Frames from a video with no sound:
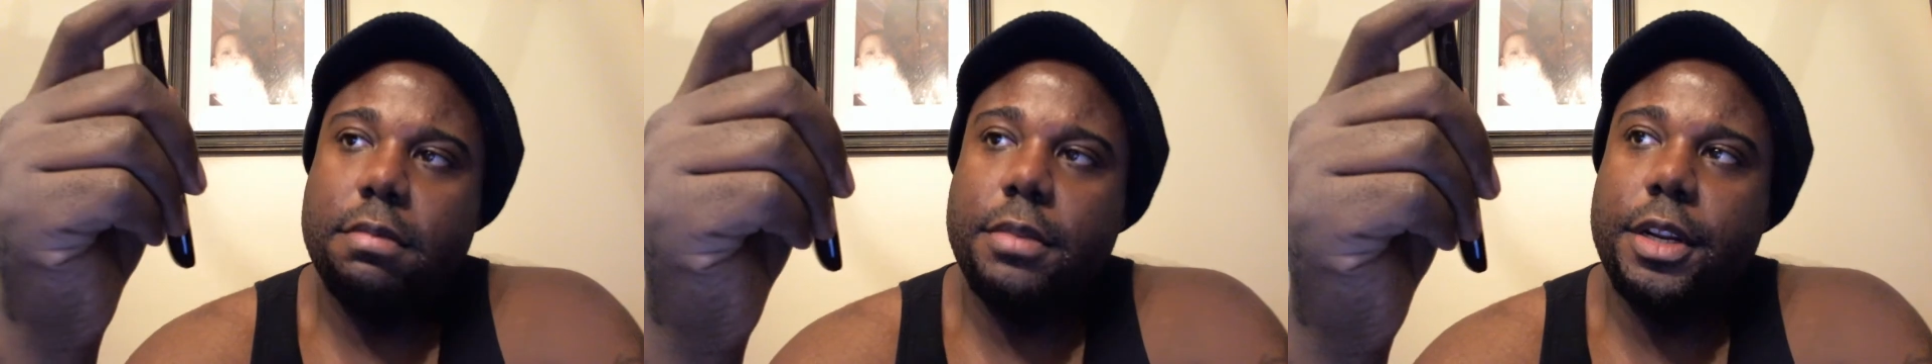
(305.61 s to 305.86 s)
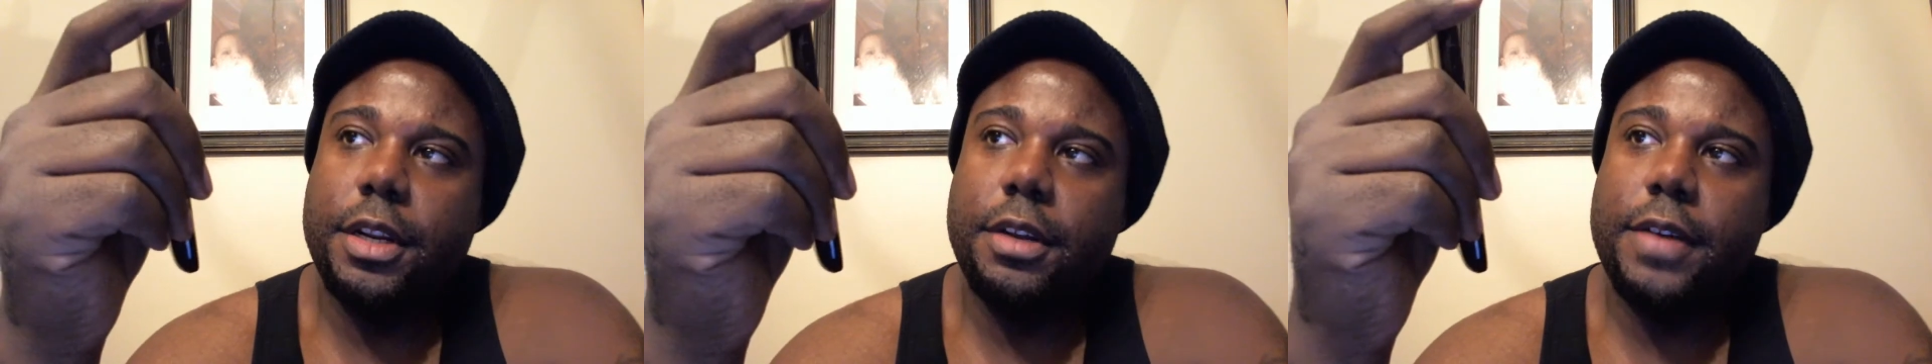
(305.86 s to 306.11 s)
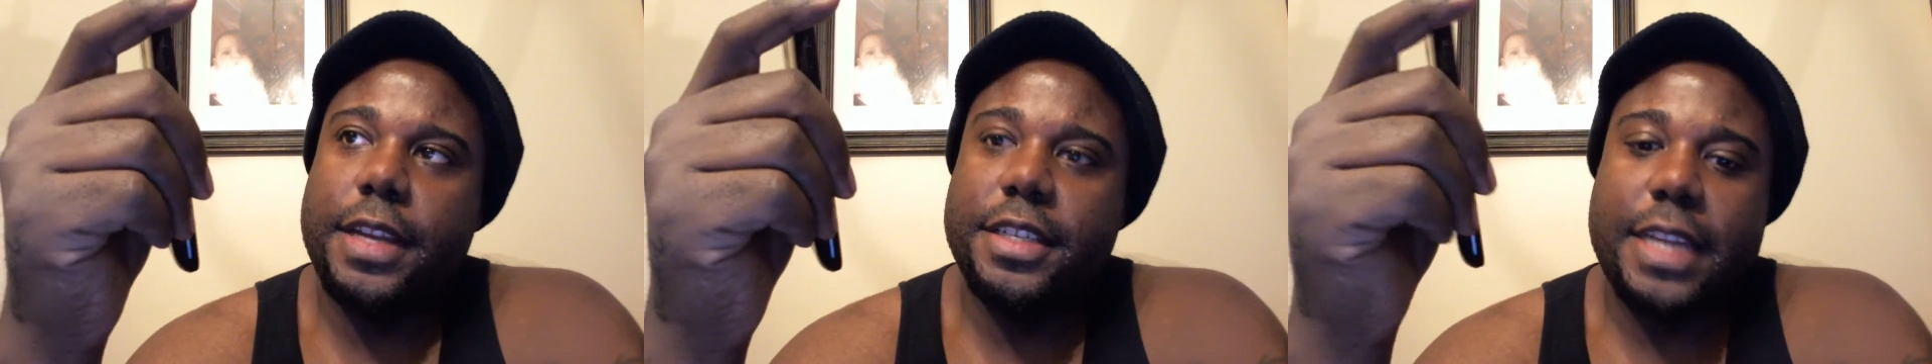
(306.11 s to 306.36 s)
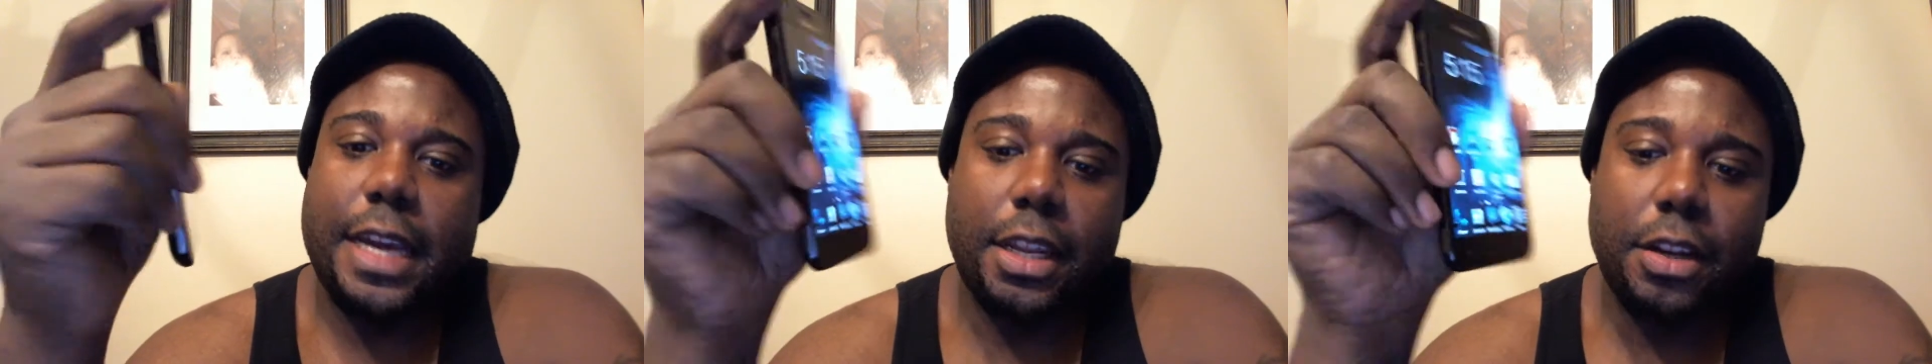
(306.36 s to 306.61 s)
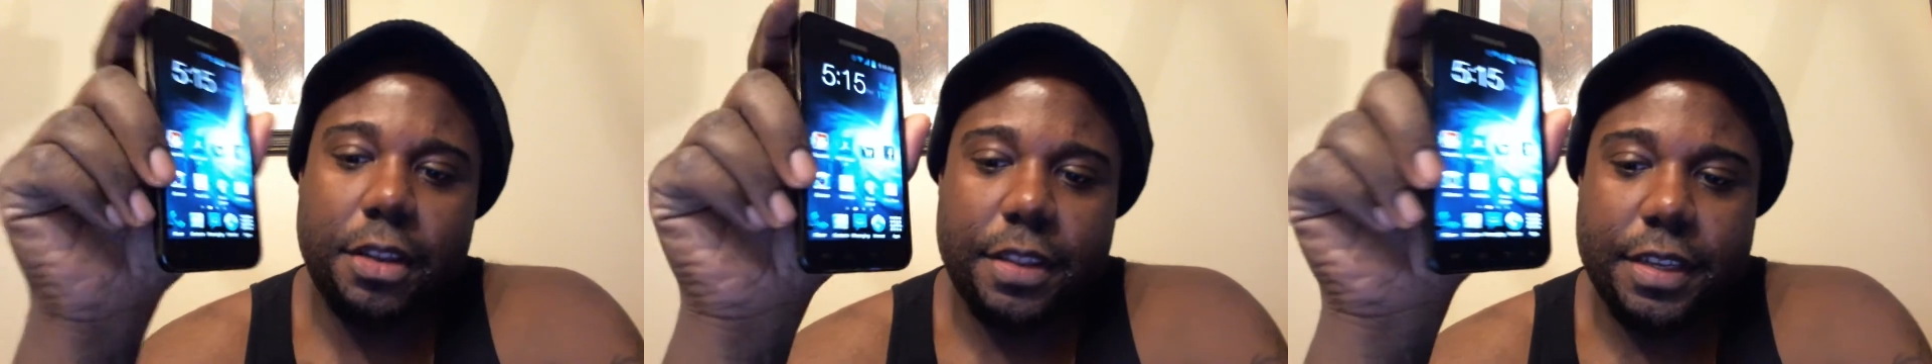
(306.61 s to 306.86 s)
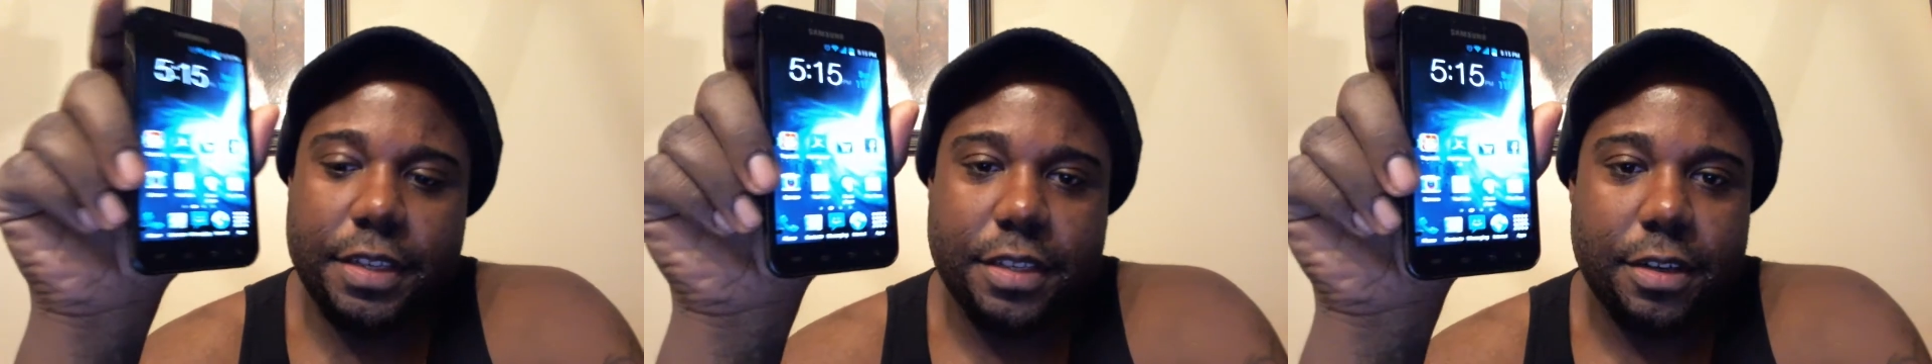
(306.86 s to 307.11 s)
you know I just downloaded
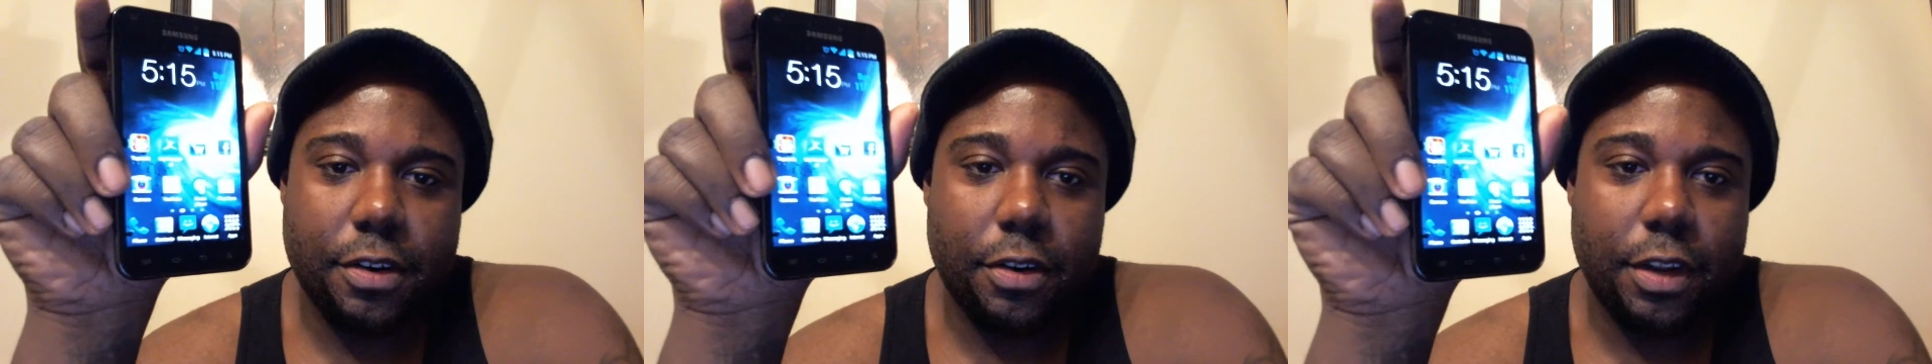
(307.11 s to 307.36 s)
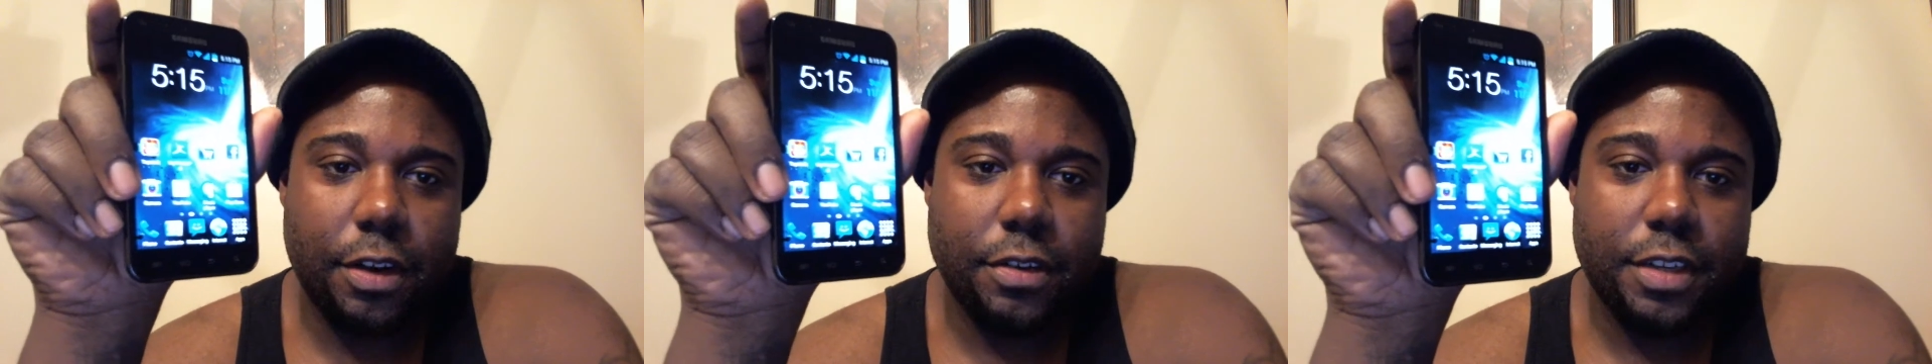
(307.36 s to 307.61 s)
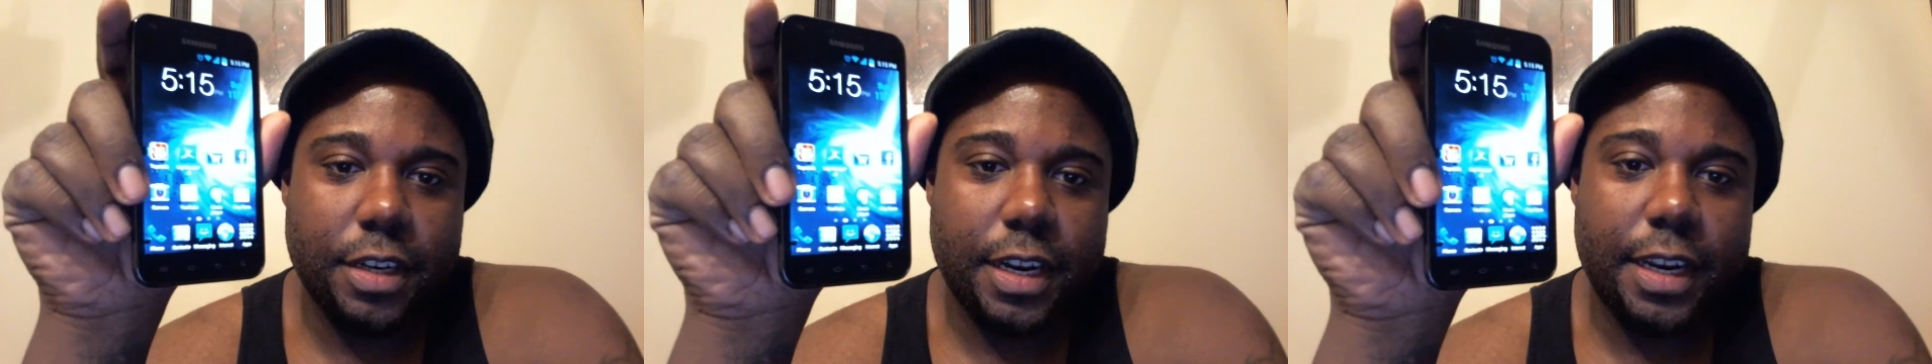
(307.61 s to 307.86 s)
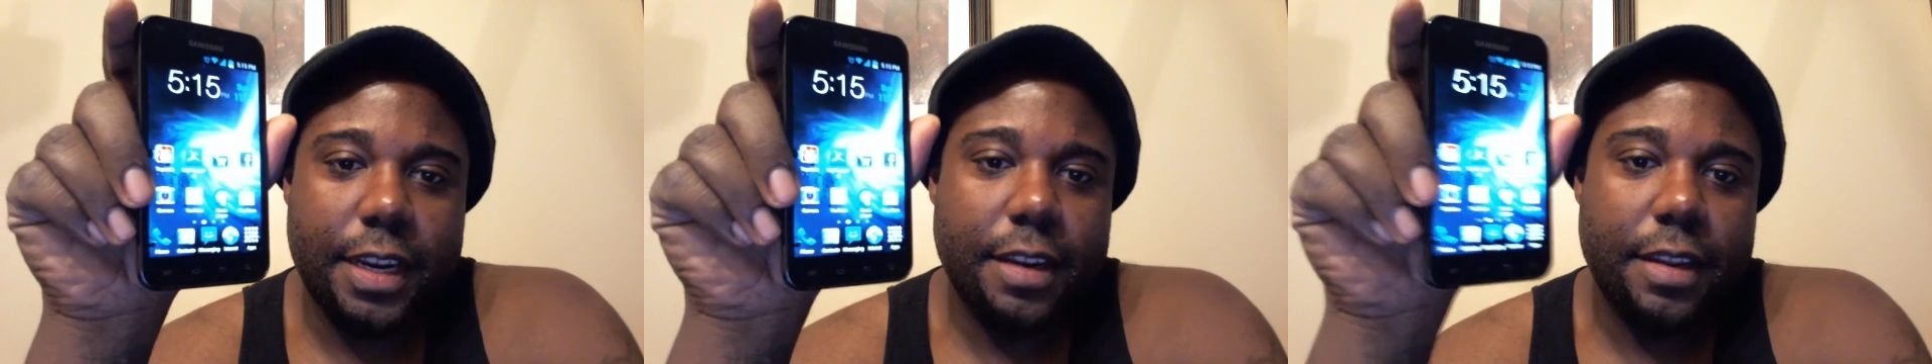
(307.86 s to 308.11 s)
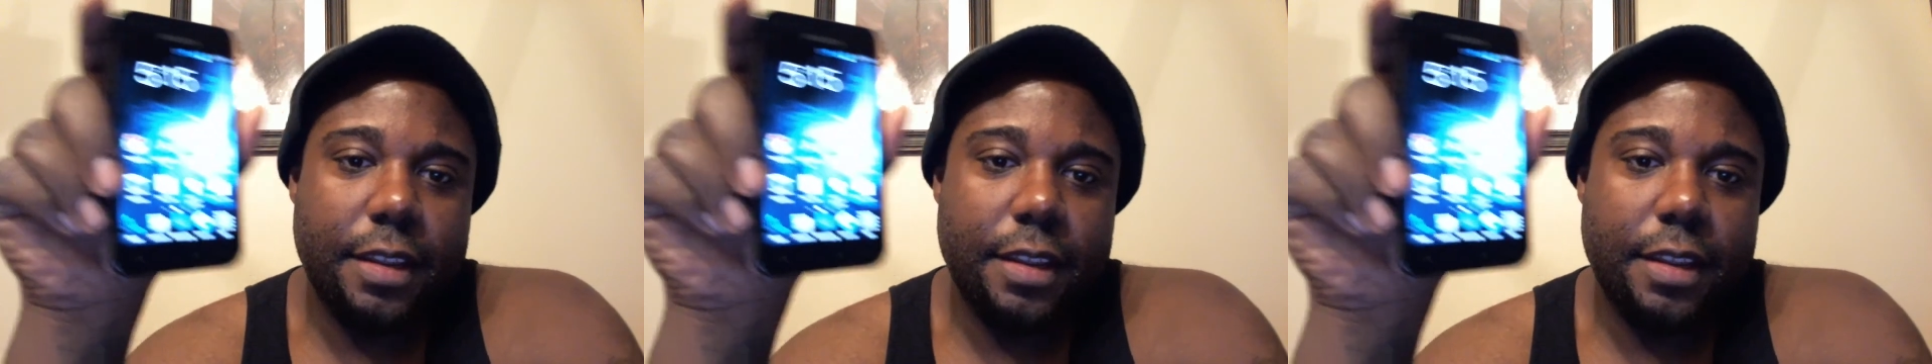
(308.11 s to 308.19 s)
this earlier today.